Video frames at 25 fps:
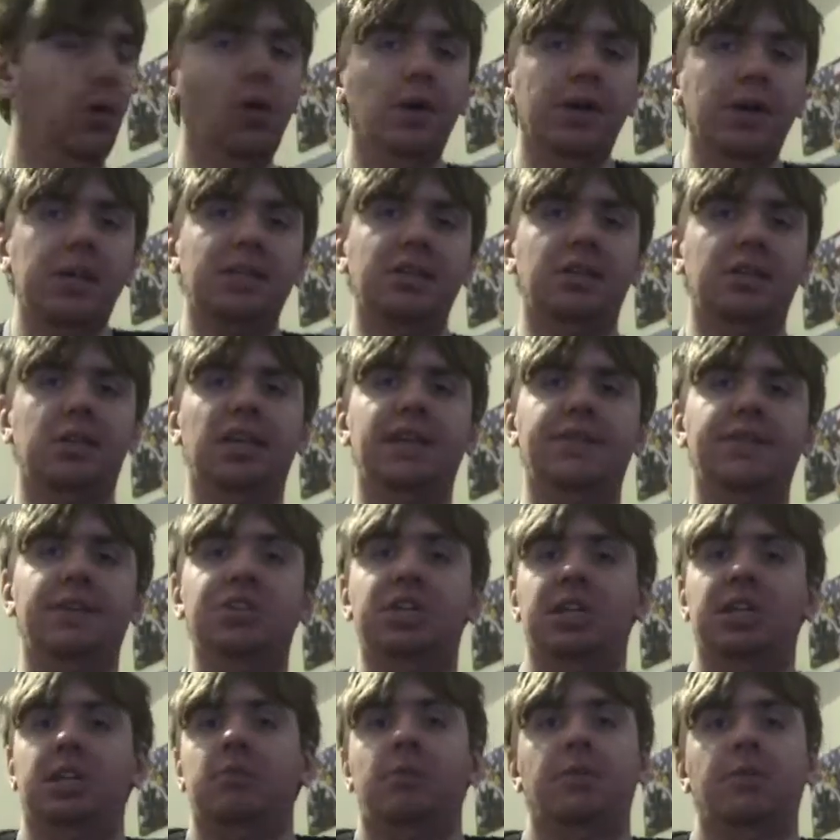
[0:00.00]
Or you can just leave a
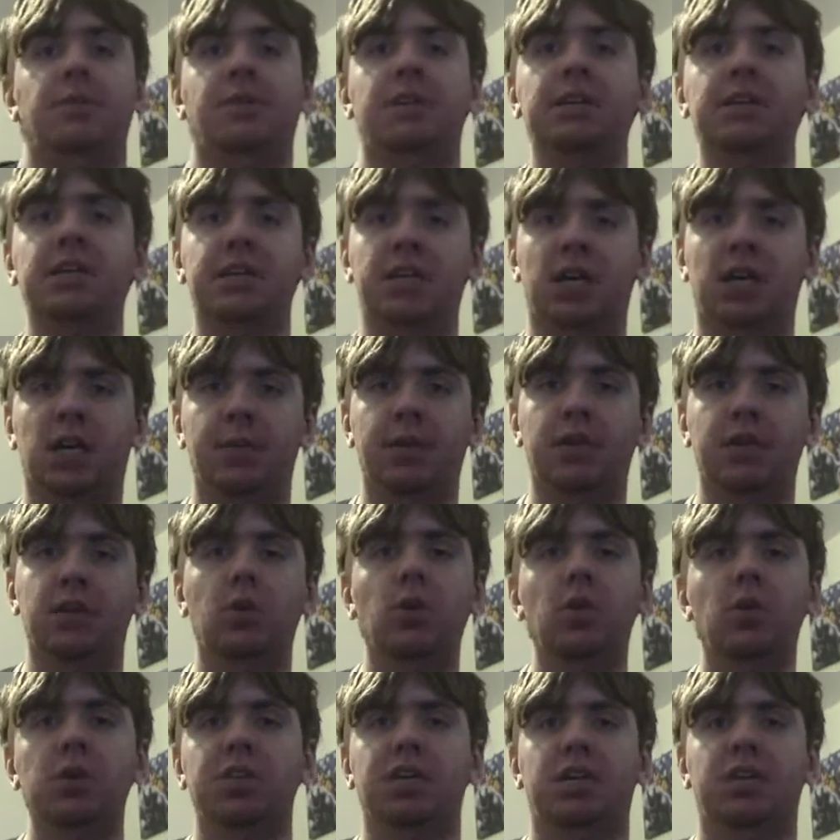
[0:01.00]
genuine funny
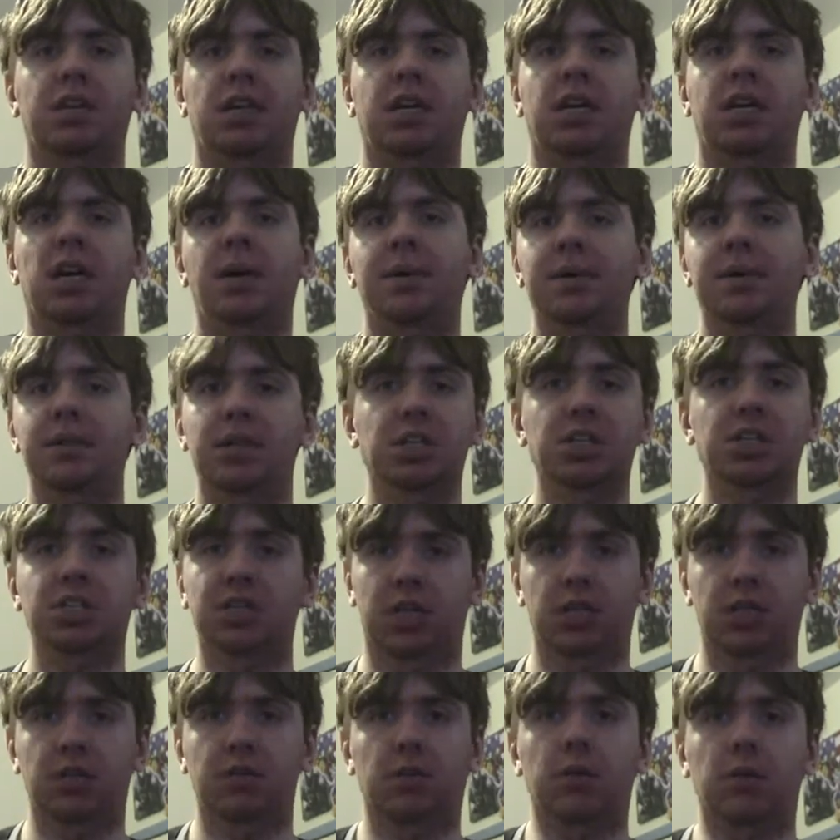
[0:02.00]
comment, or just a comment in
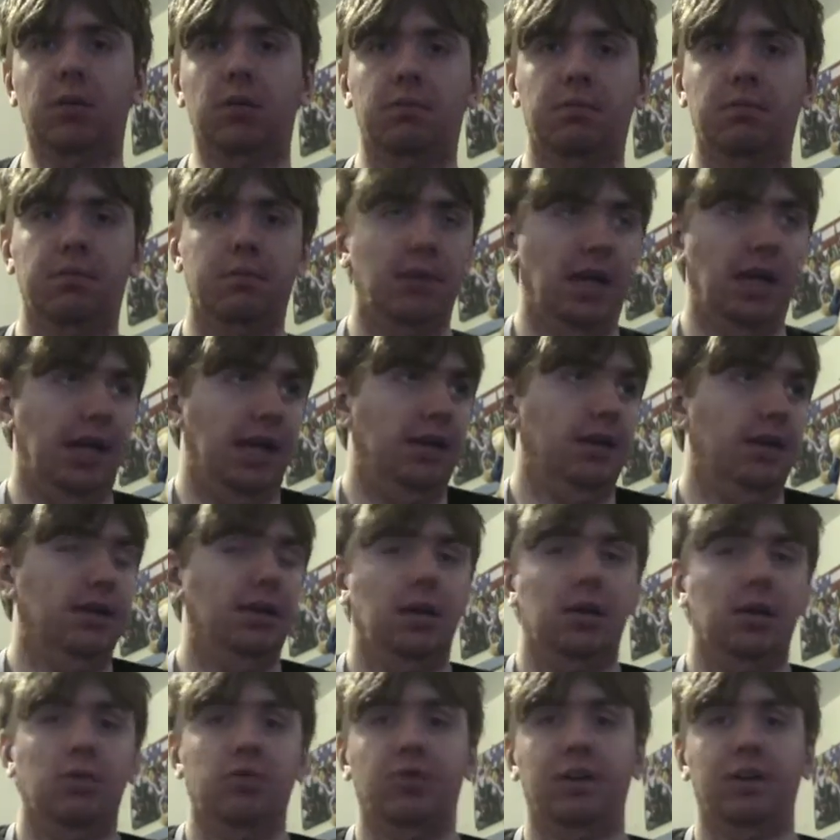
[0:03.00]
general,
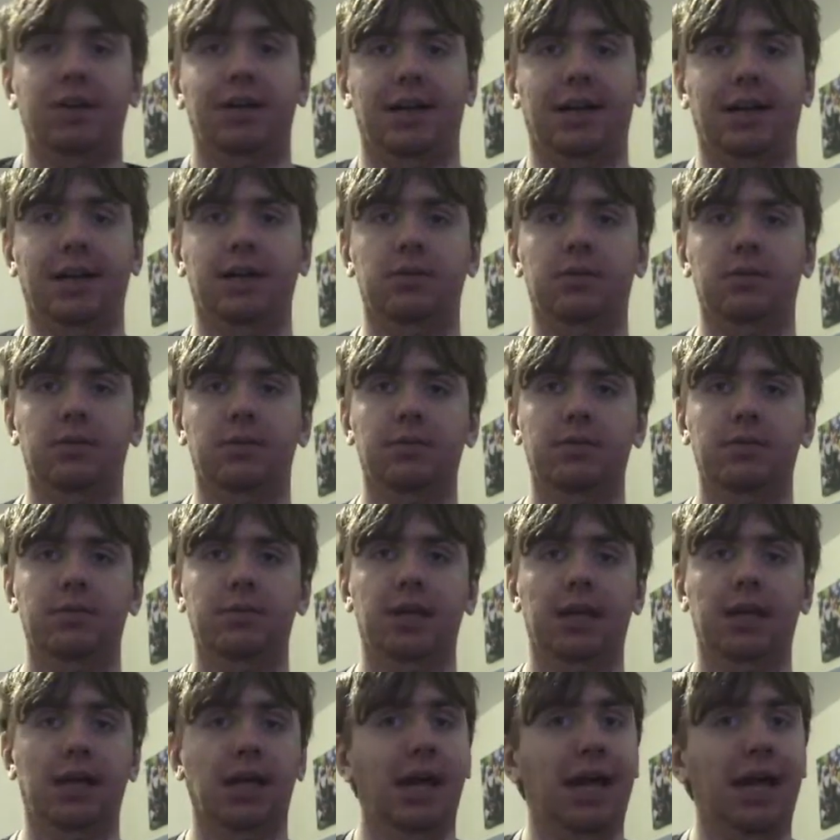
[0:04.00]
and I'll read it out.
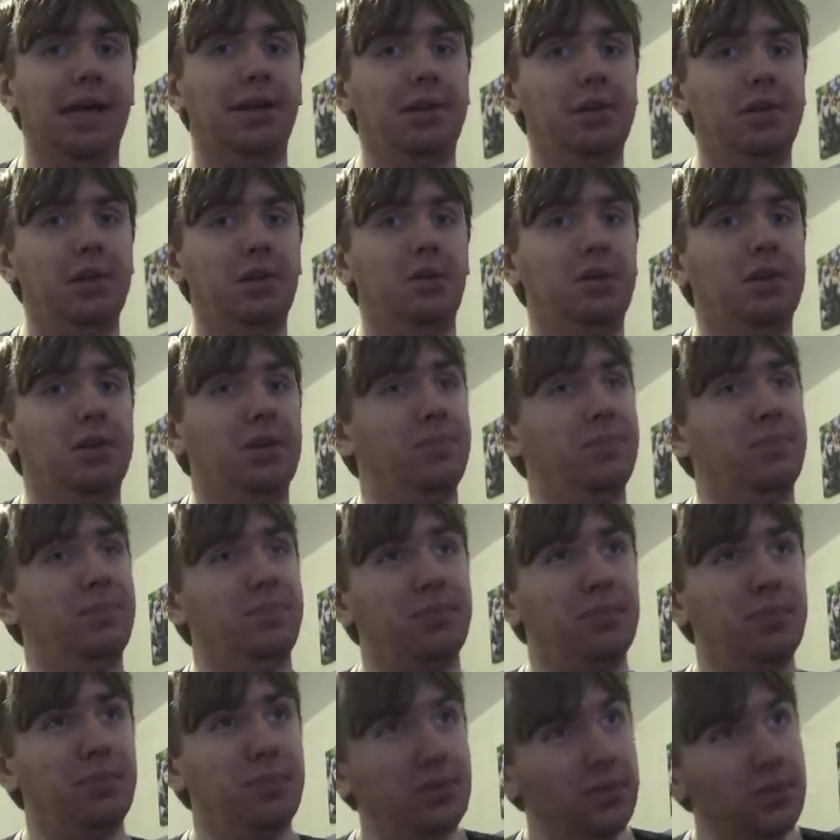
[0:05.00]
And also, it's a
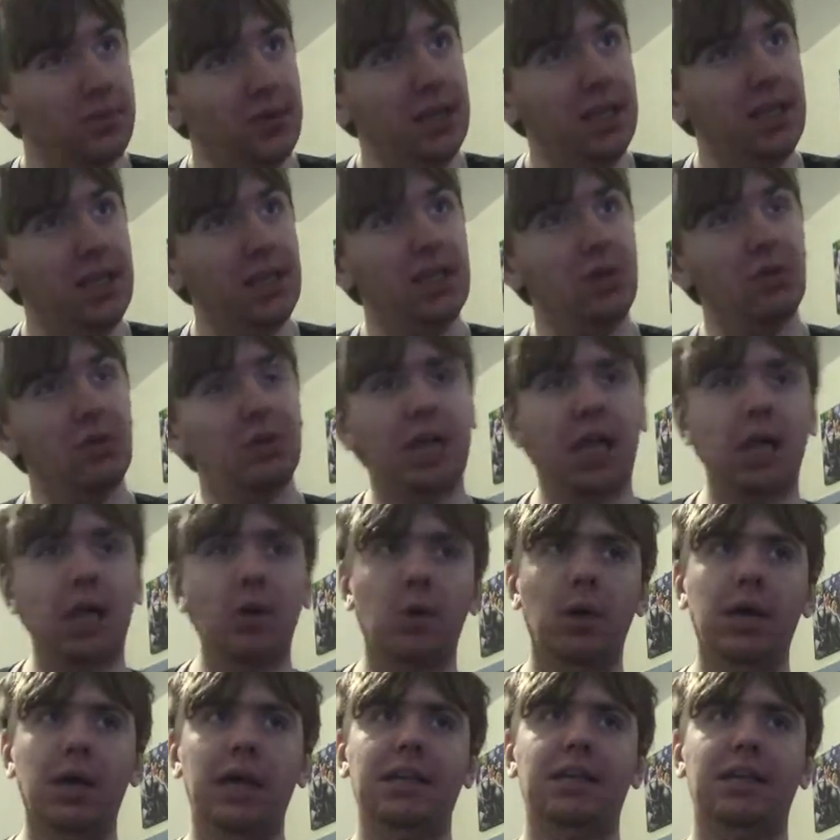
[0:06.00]
pretty okay
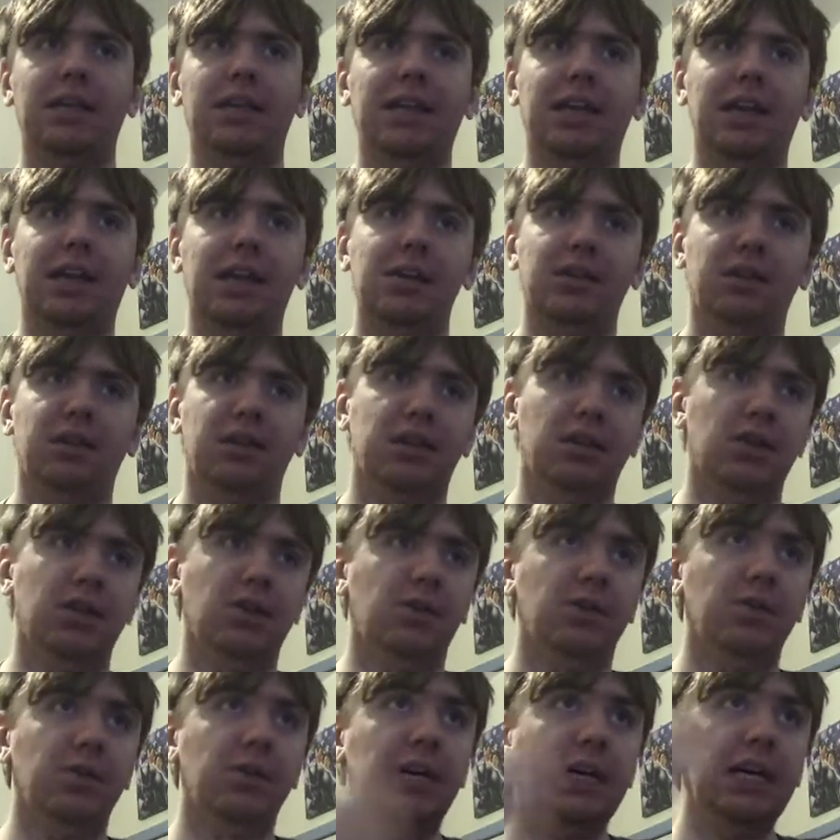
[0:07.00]
way to get
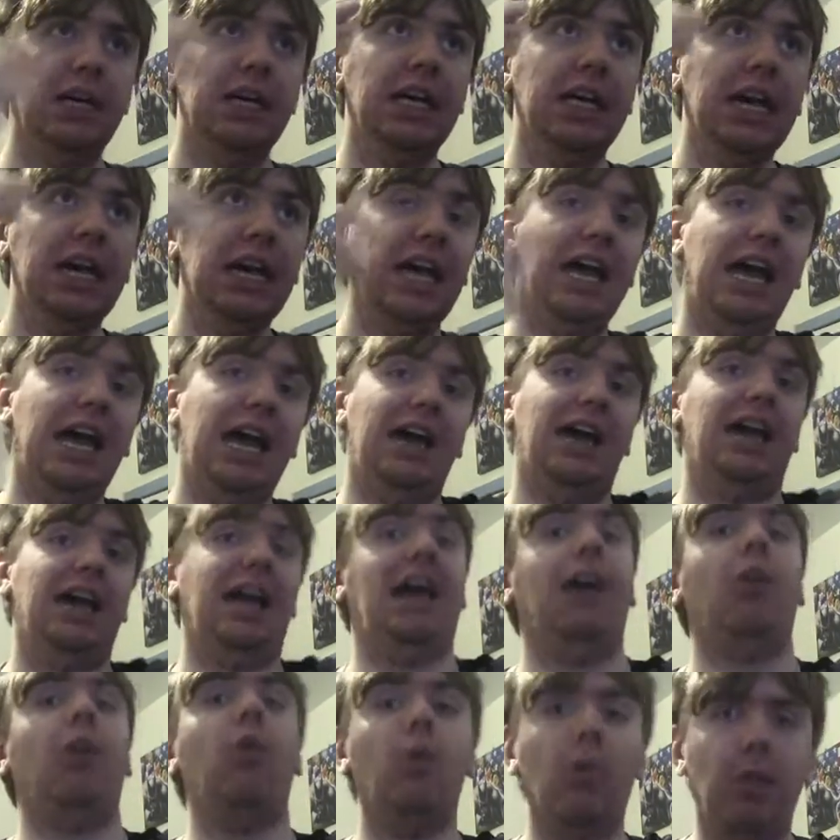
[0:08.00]
yourself
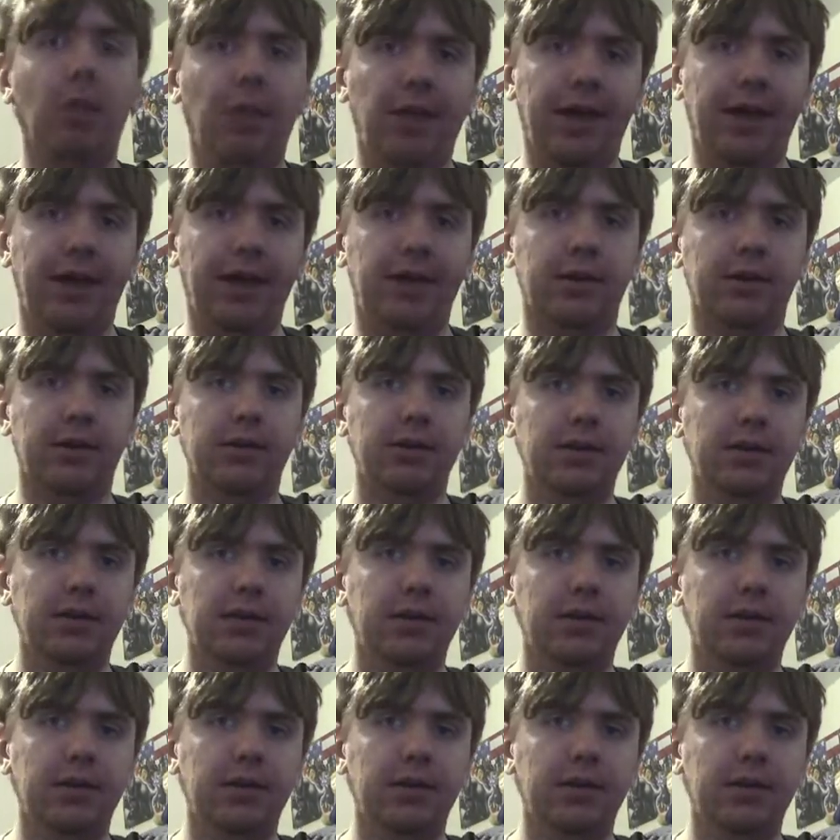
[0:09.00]
out there.